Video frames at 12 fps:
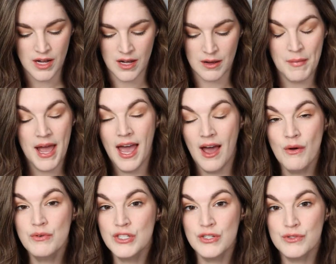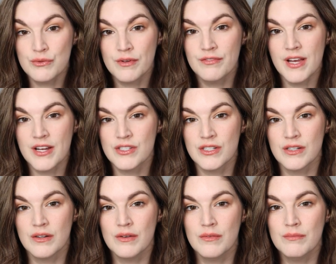um, how to use a
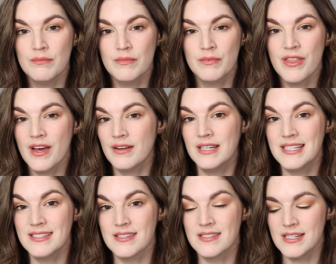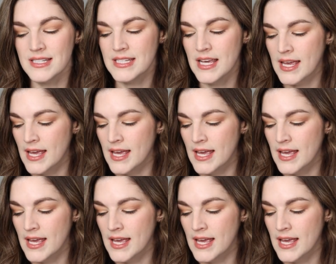reflector without an assistant,